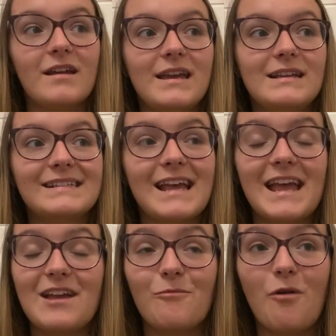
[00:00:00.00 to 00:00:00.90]
It's
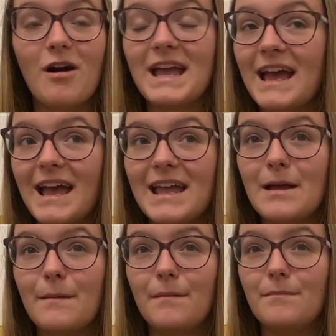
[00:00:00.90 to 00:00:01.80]
a
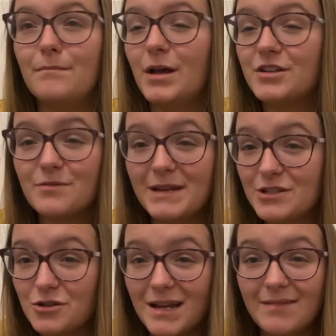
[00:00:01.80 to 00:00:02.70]
YA murder
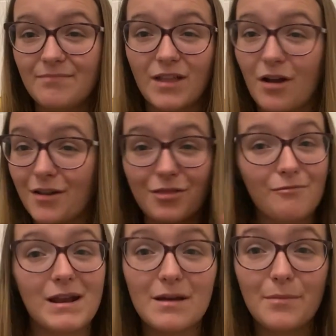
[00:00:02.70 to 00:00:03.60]
mystery kind of
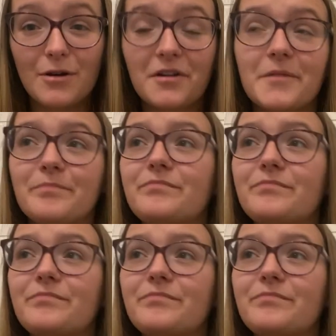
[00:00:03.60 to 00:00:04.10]
thriller book